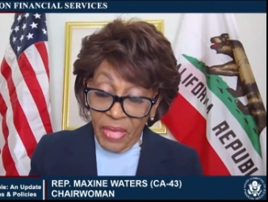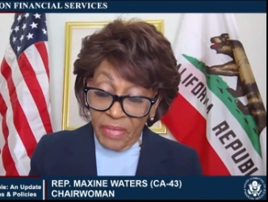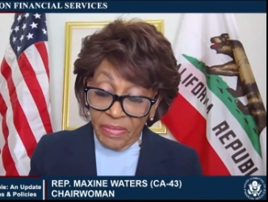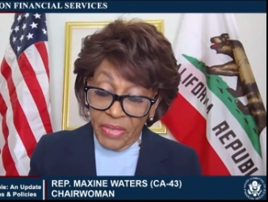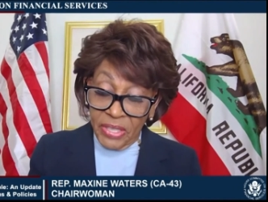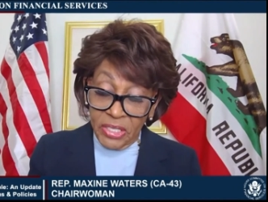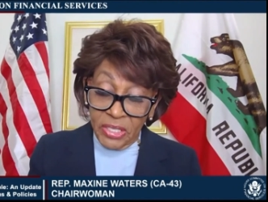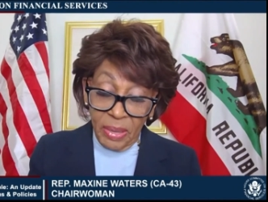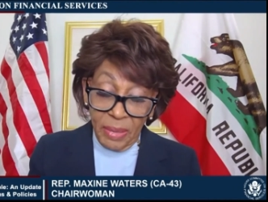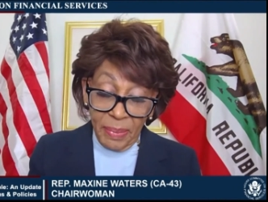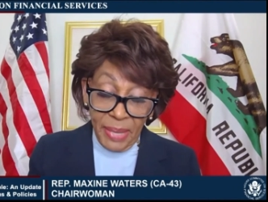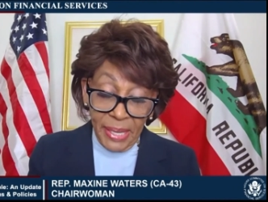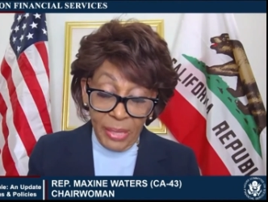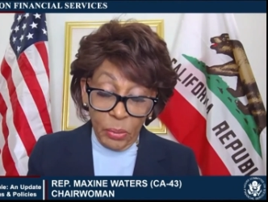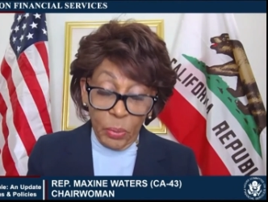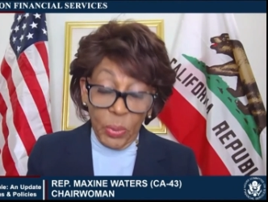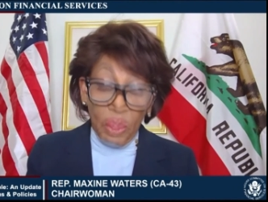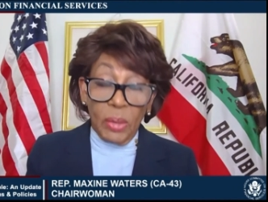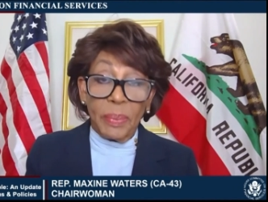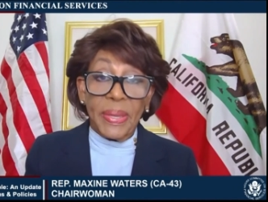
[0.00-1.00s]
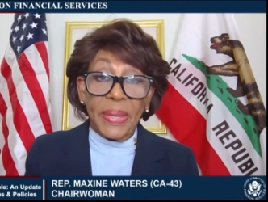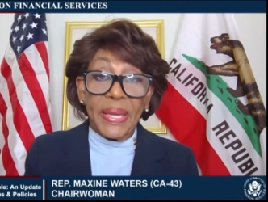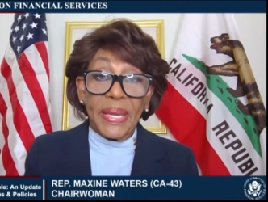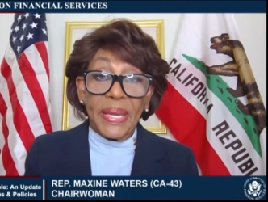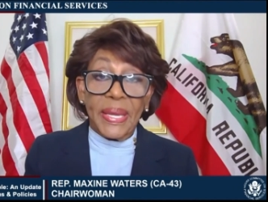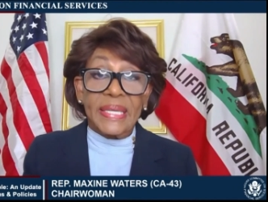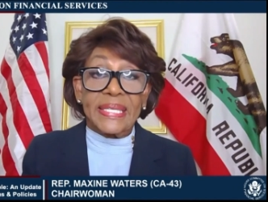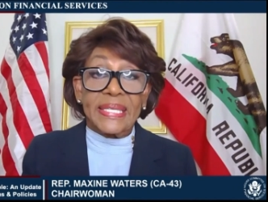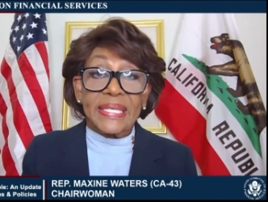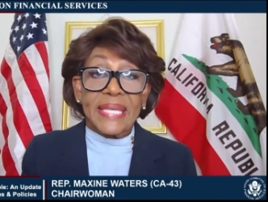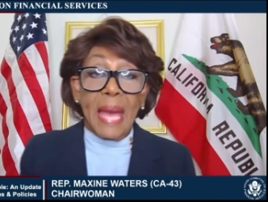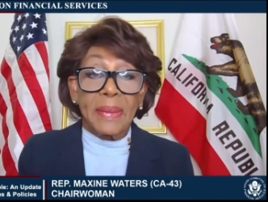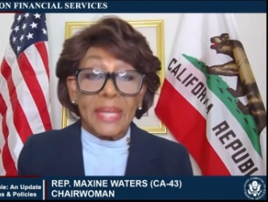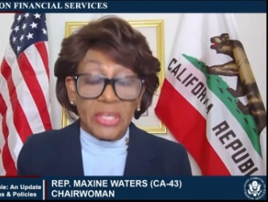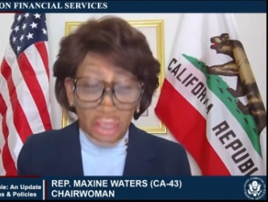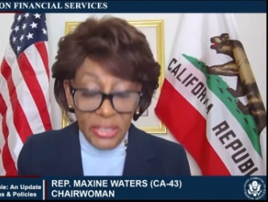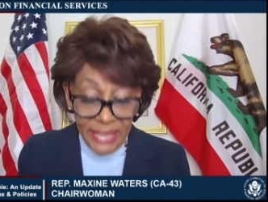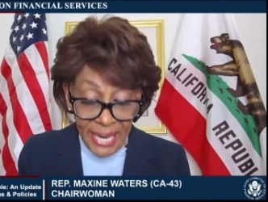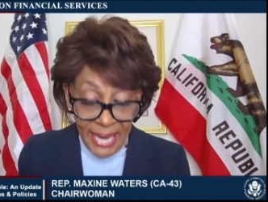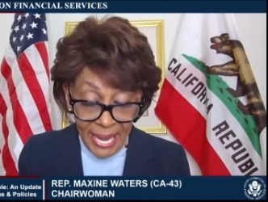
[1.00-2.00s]
that this committee will be examining
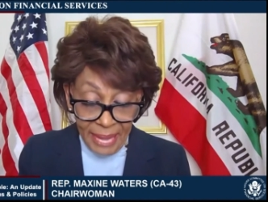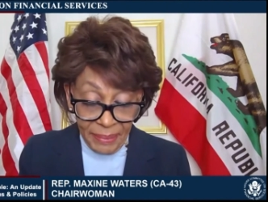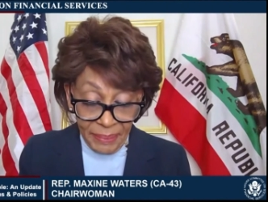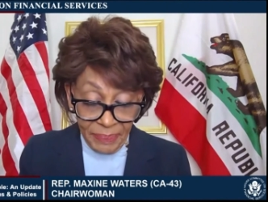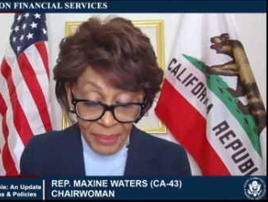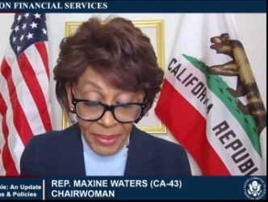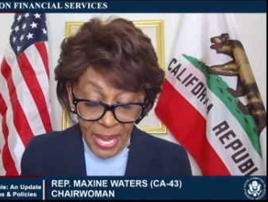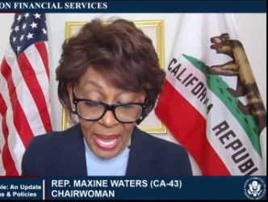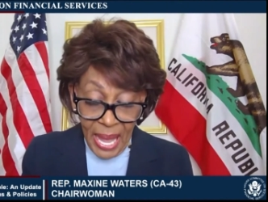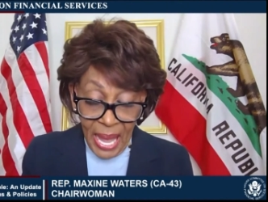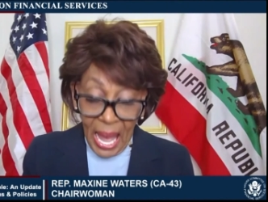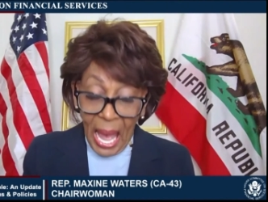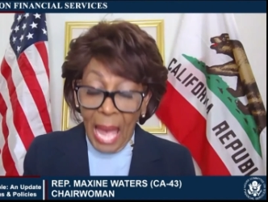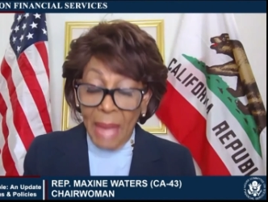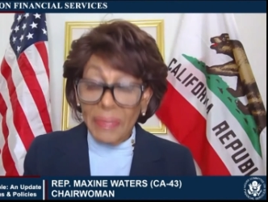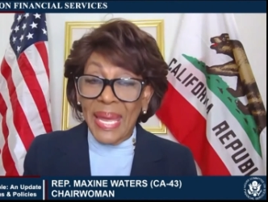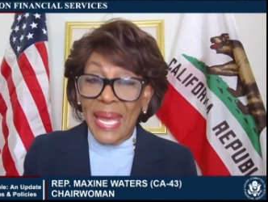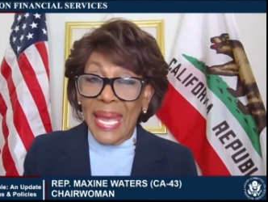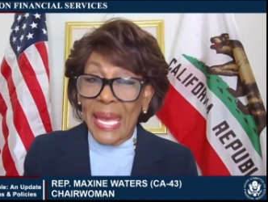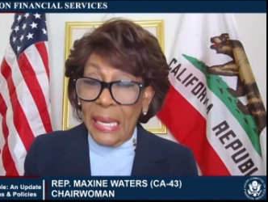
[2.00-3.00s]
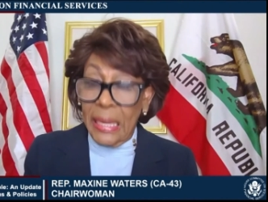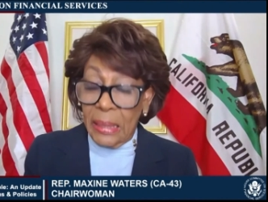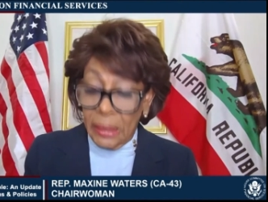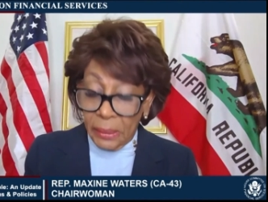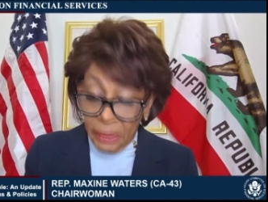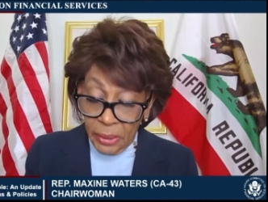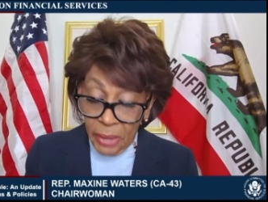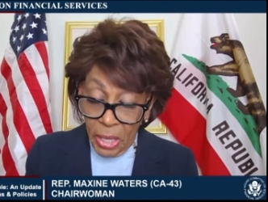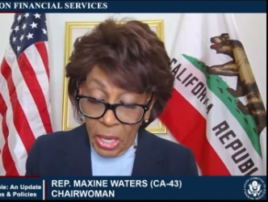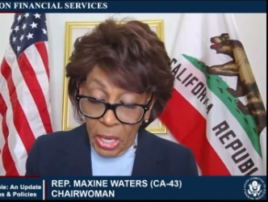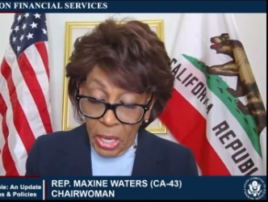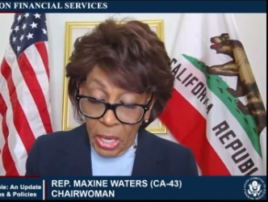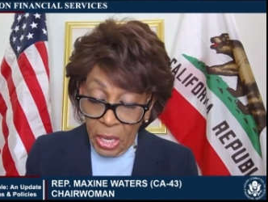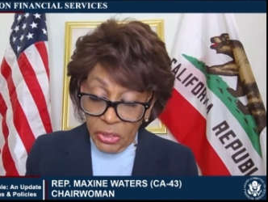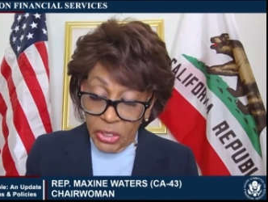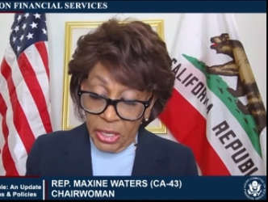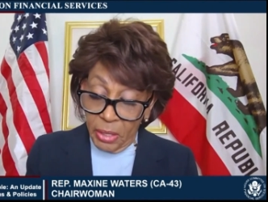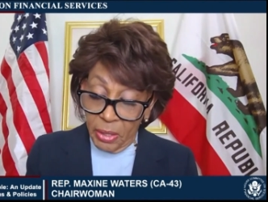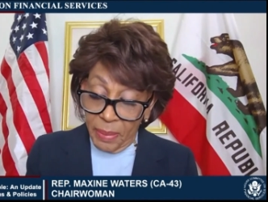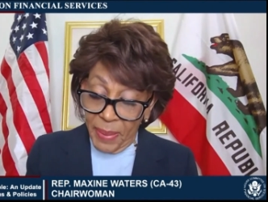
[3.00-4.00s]
today. I'm eager
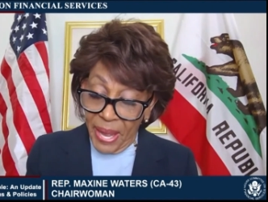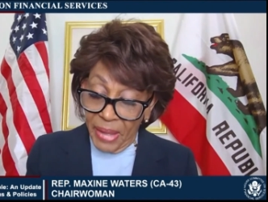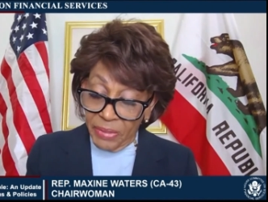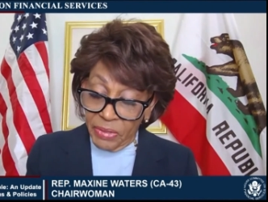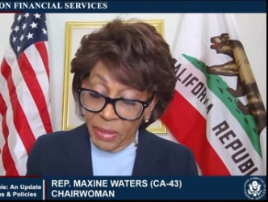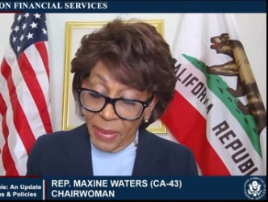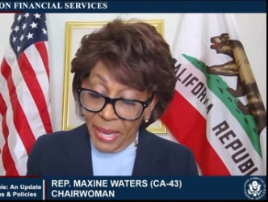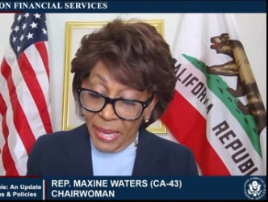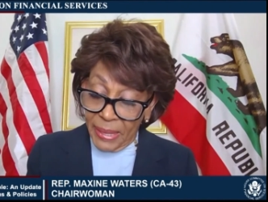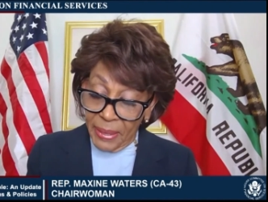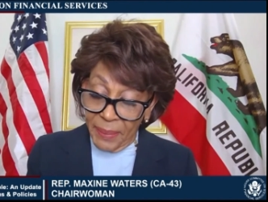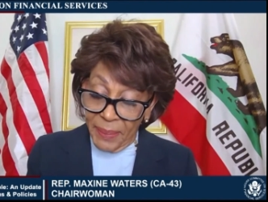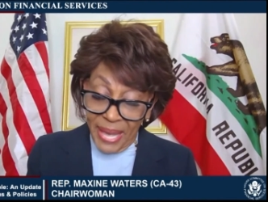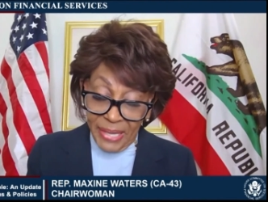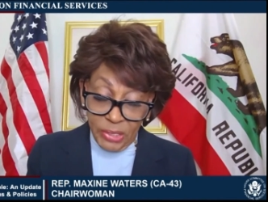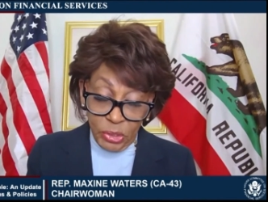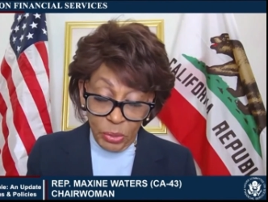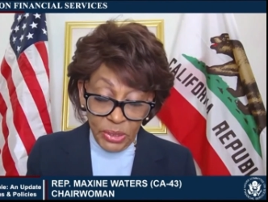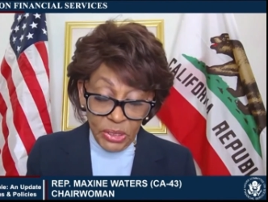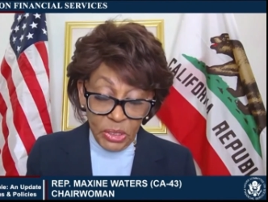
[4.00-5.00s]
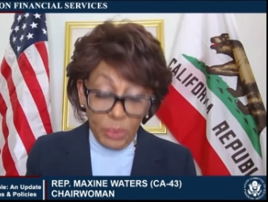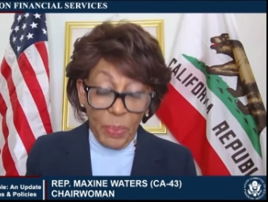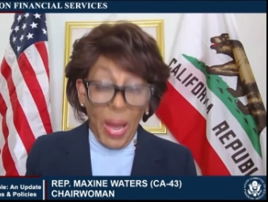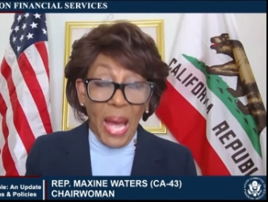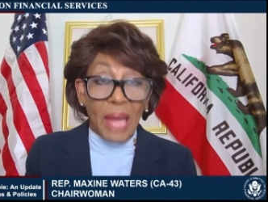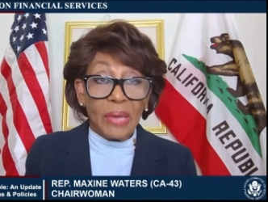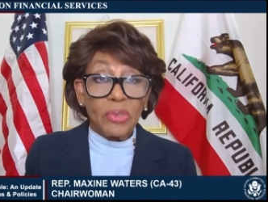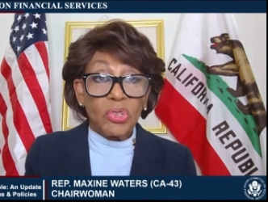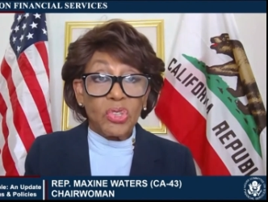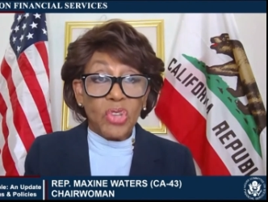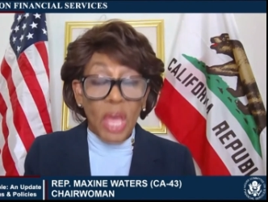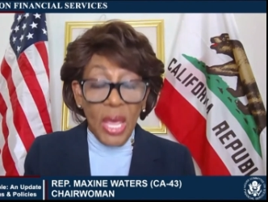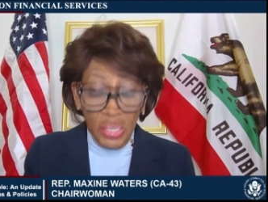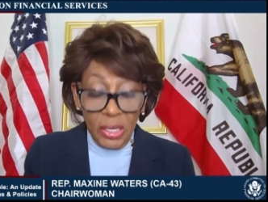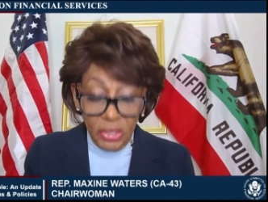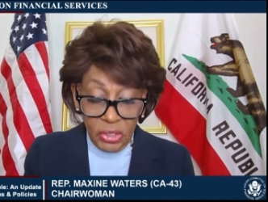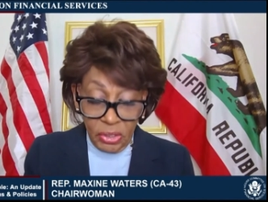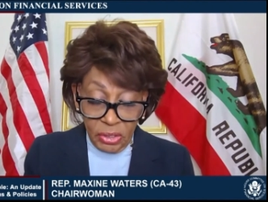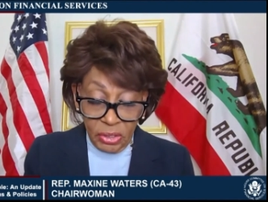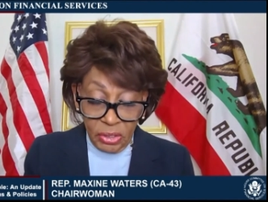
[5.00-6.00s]
to hear about the megabank's response
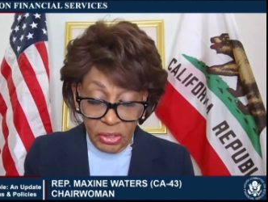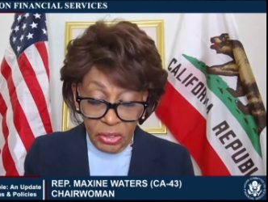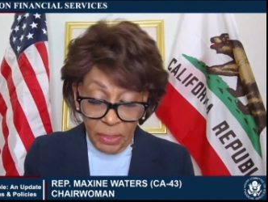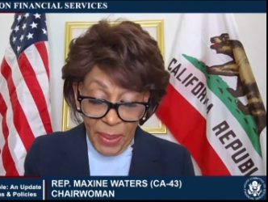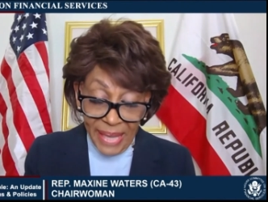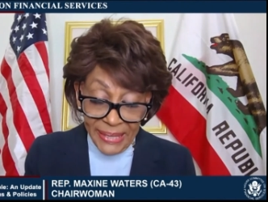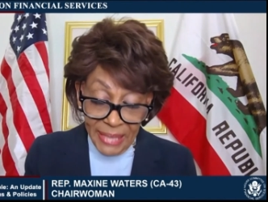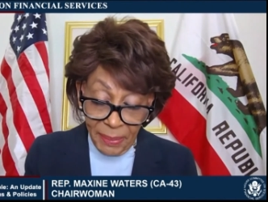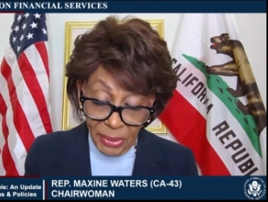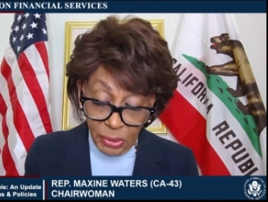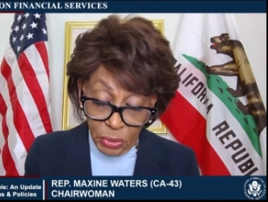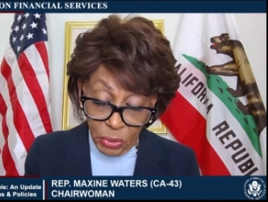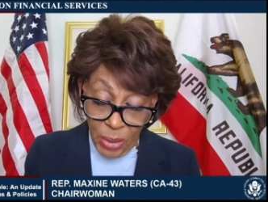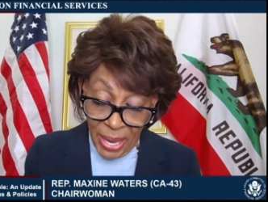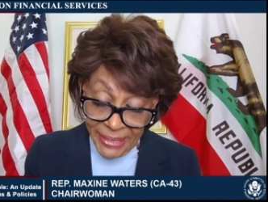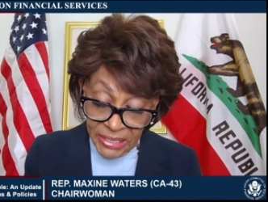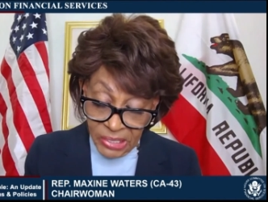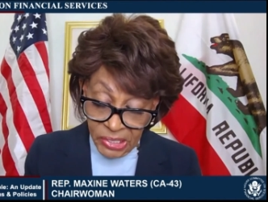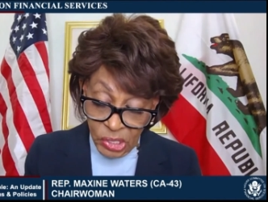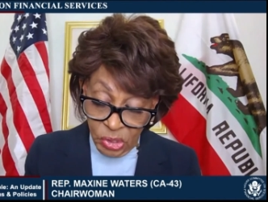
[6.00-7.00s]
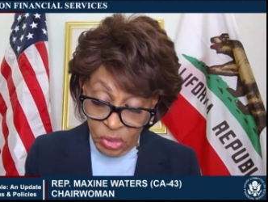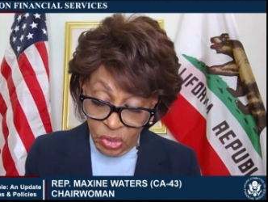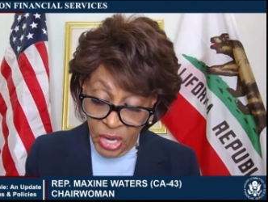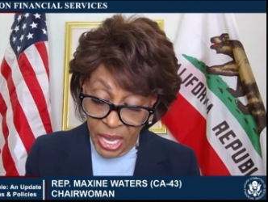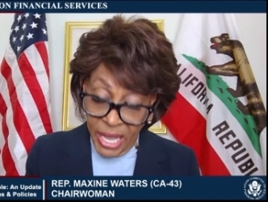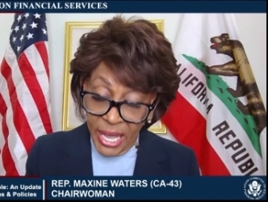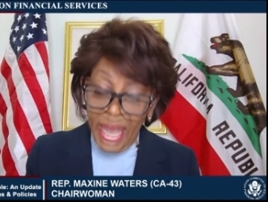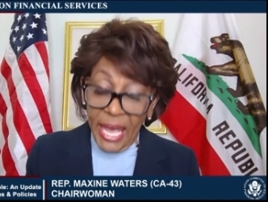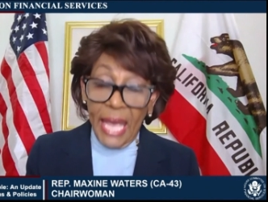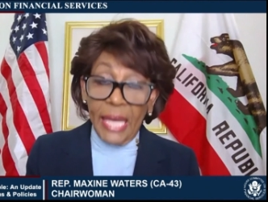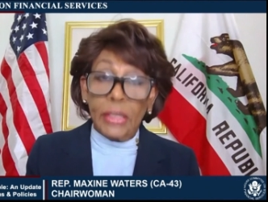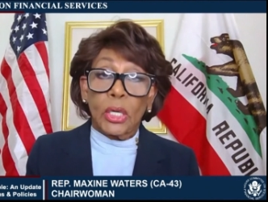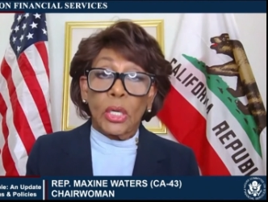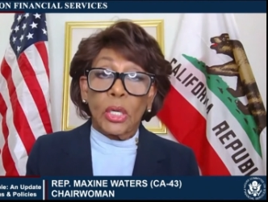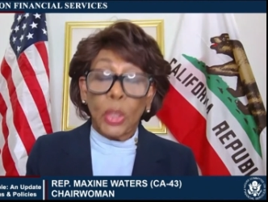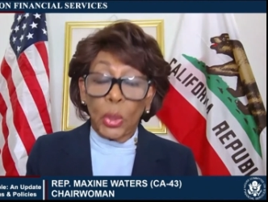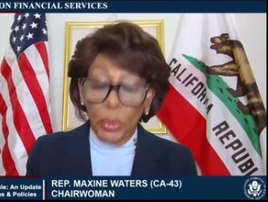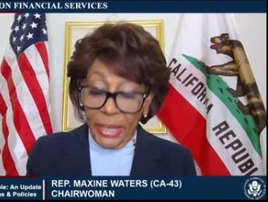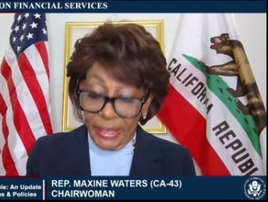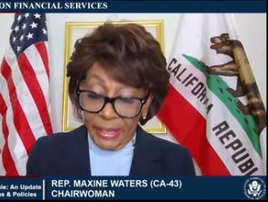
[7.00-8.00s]
to the pandemic crisis,
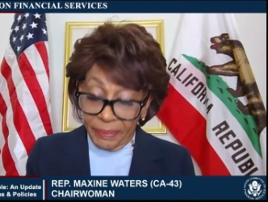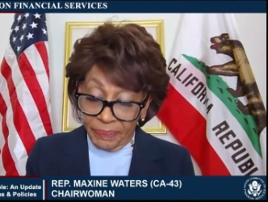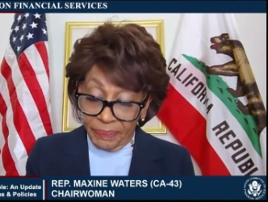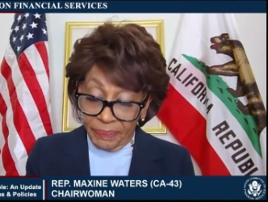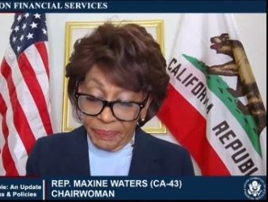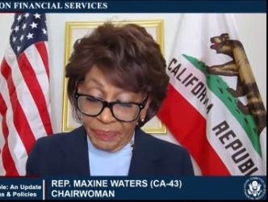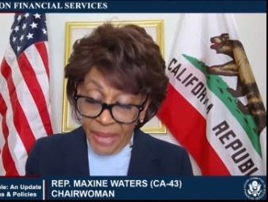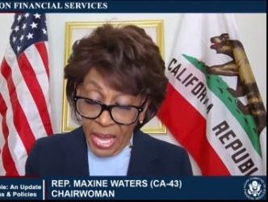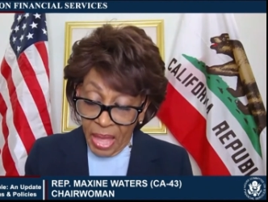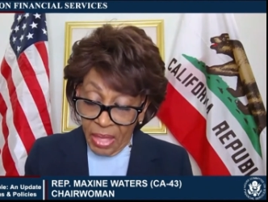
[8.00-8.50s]
including